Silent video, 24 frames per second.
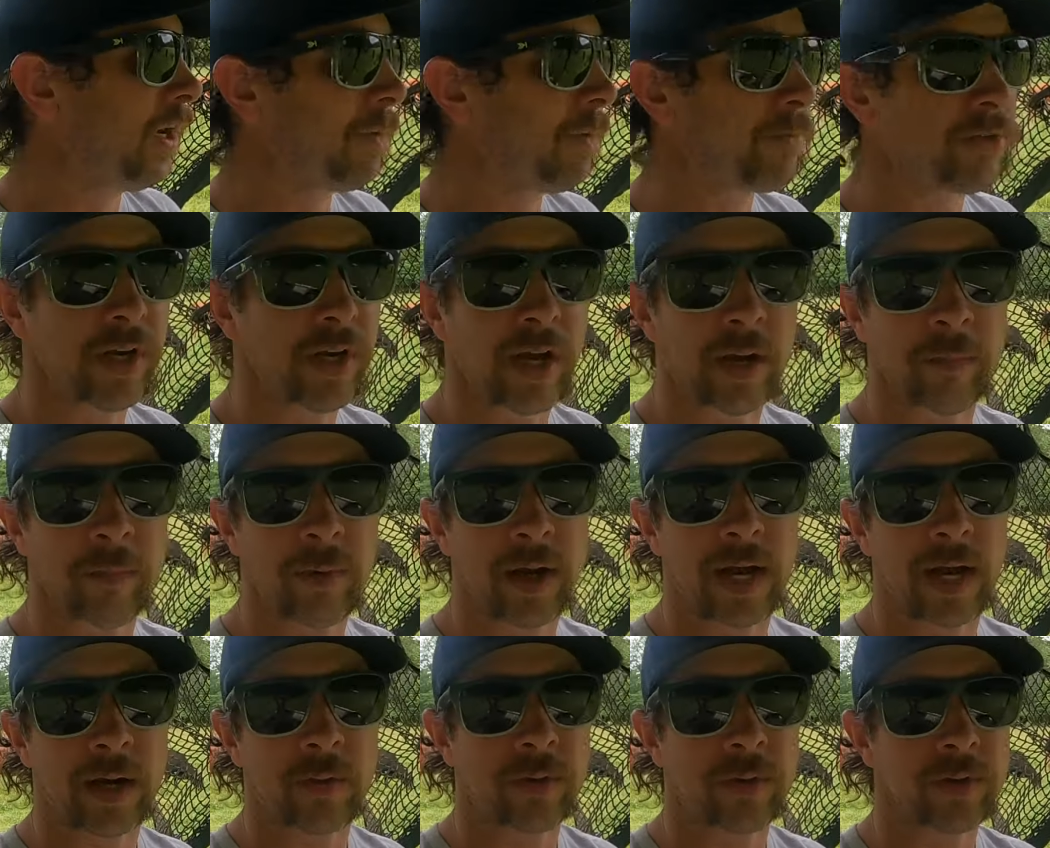Check
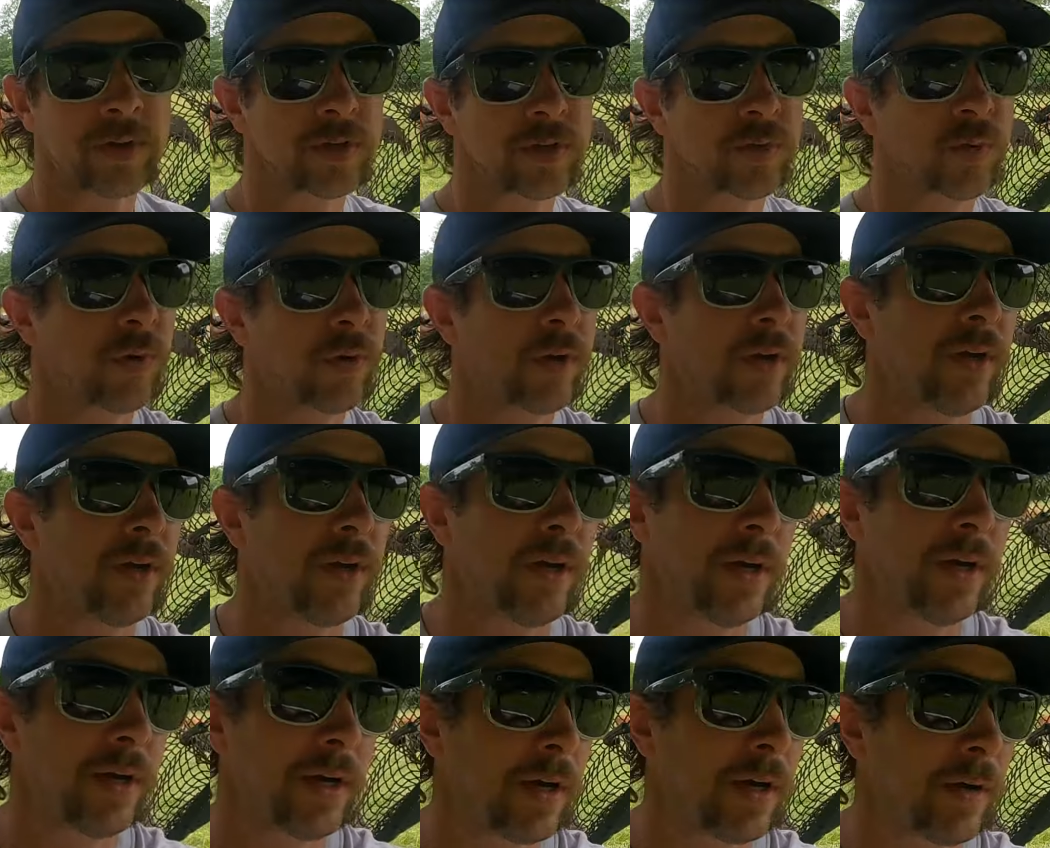back with us. We're
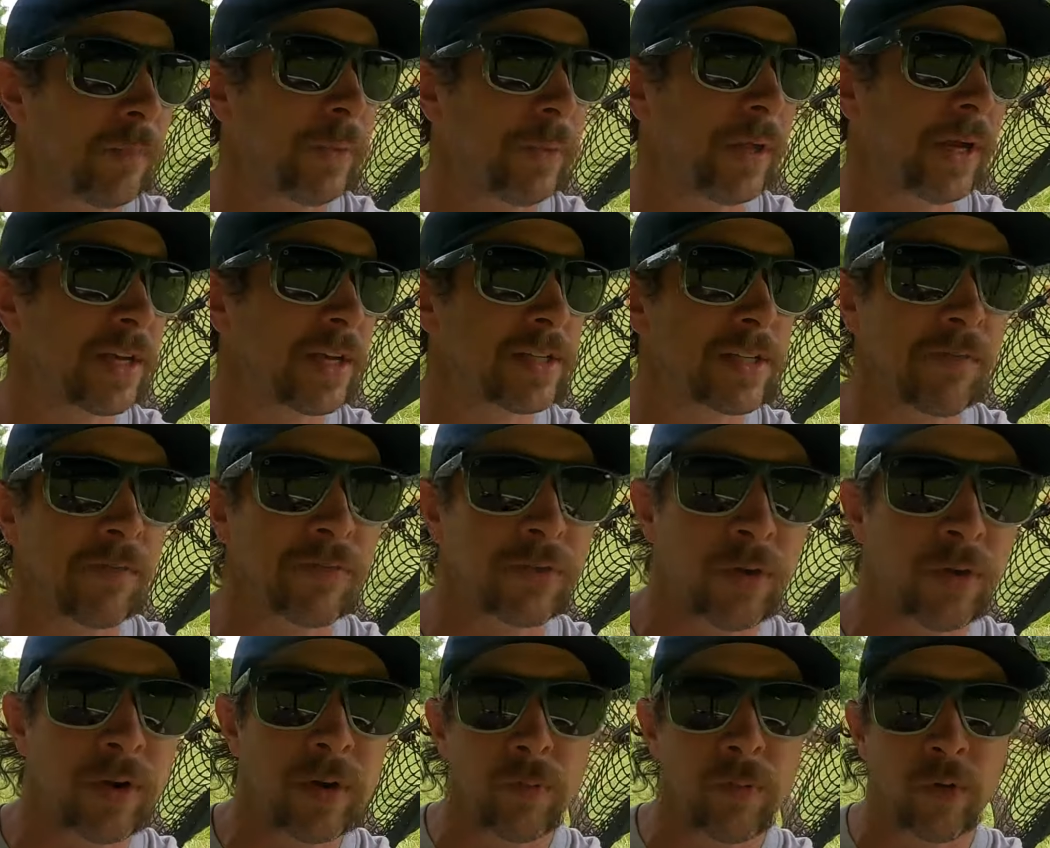gonna, I guess, have
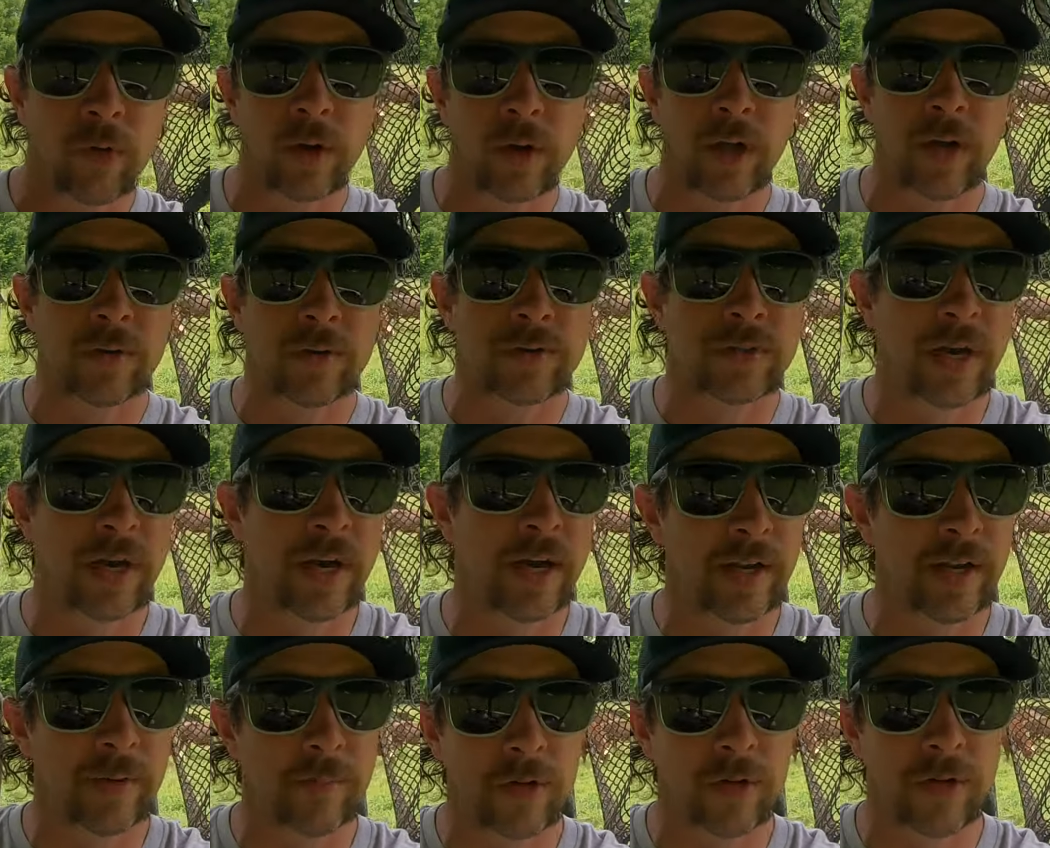3 more loads of
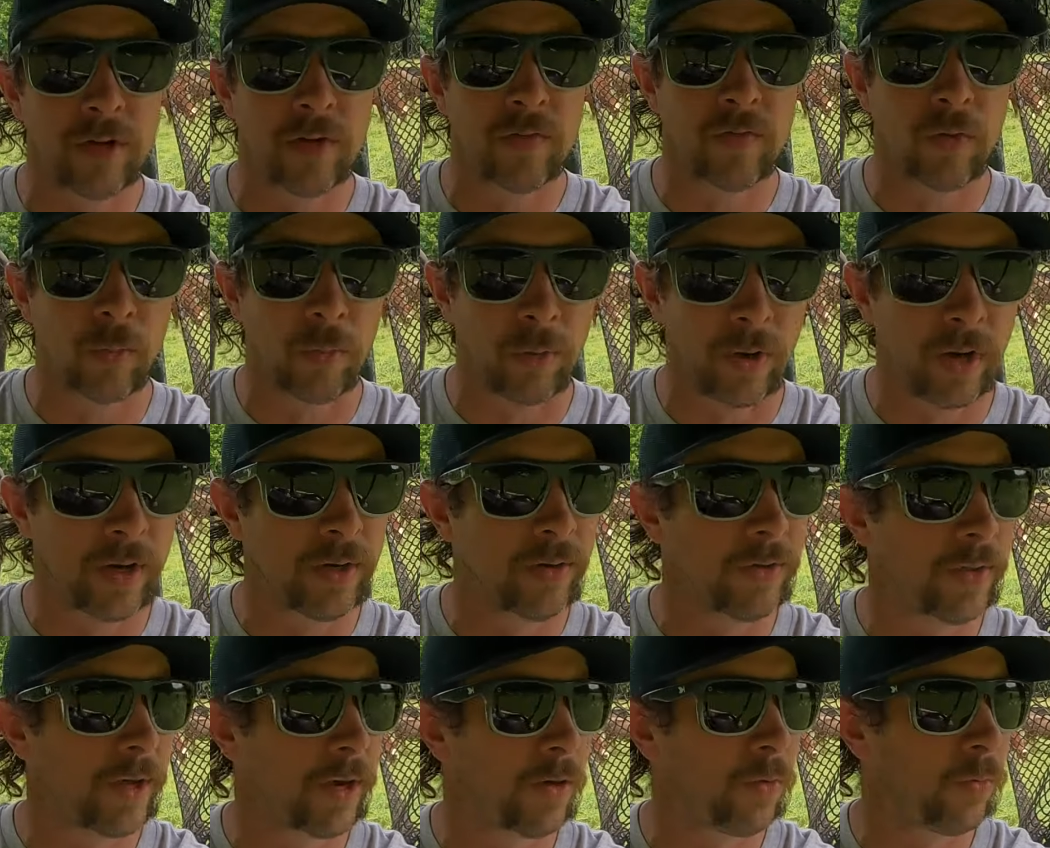hay to move. We'll probably
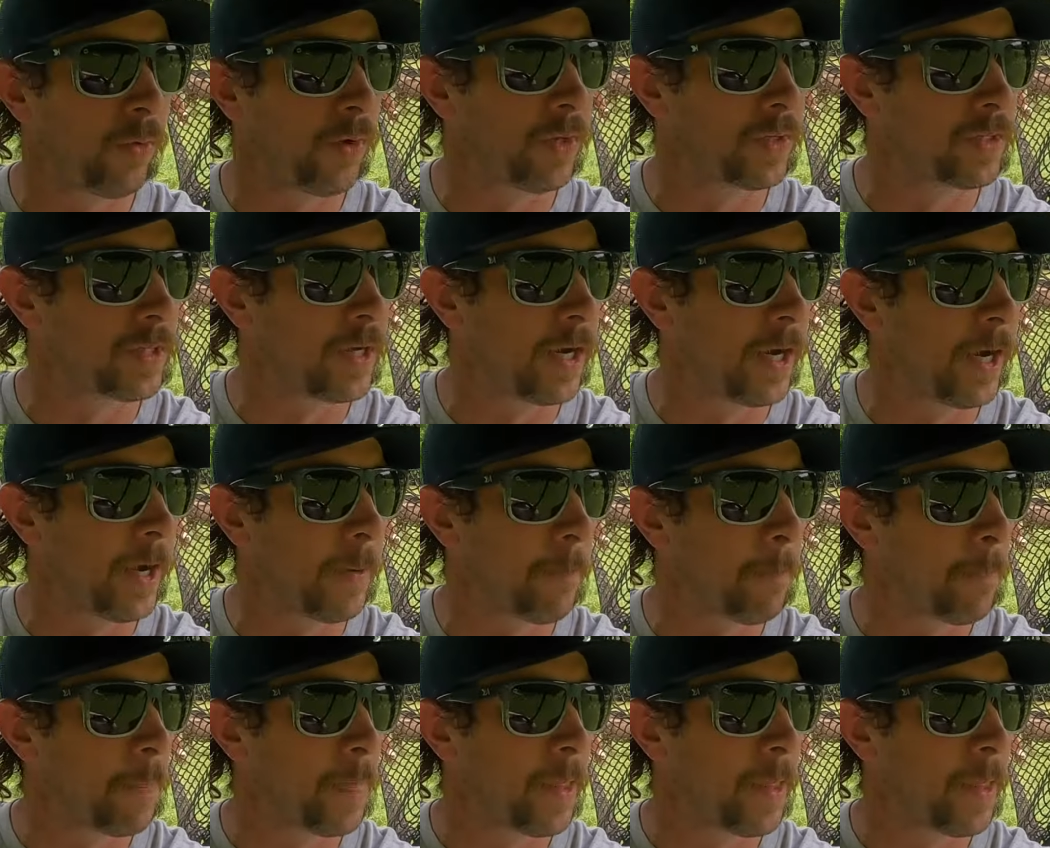do that on Wednesday.